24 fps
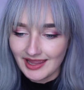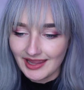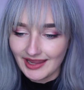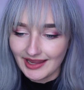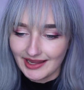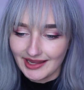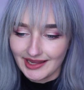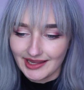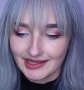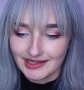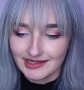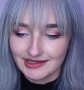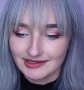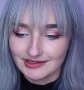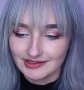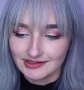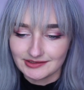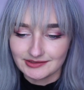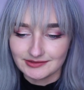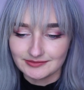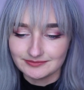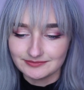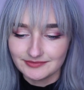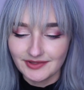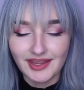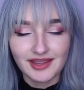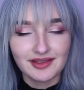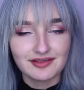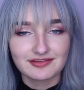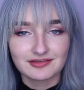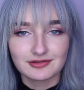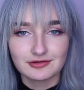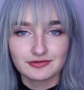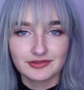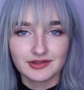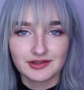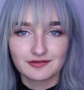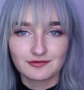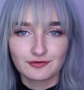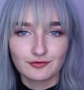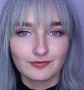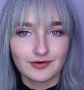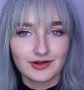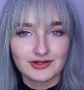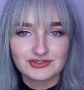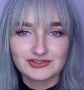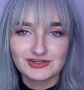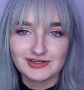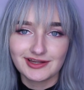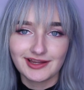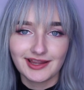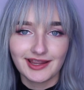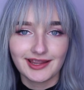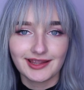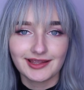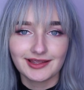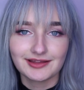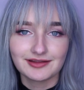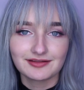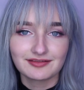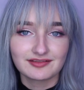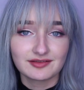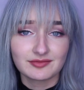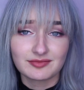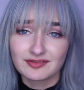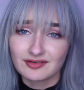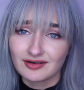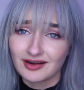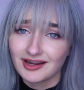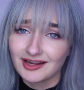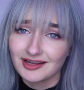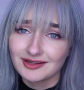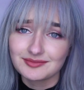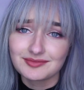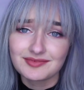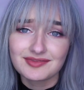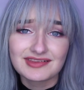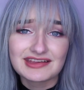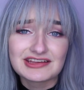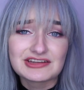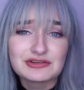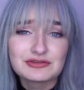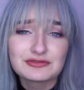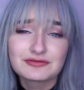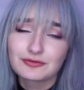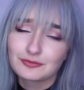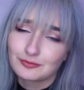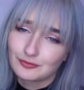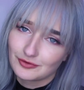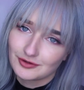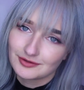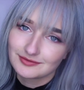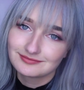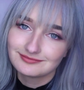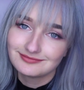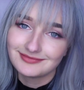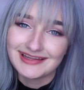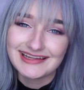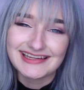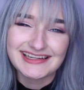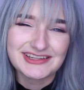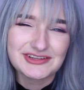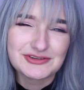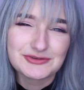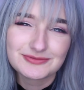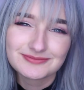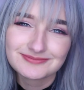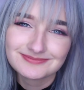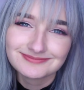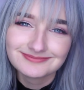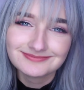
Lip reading: And yeah, so thanks for watching and subscribe. Stay tuned for more. Thank you.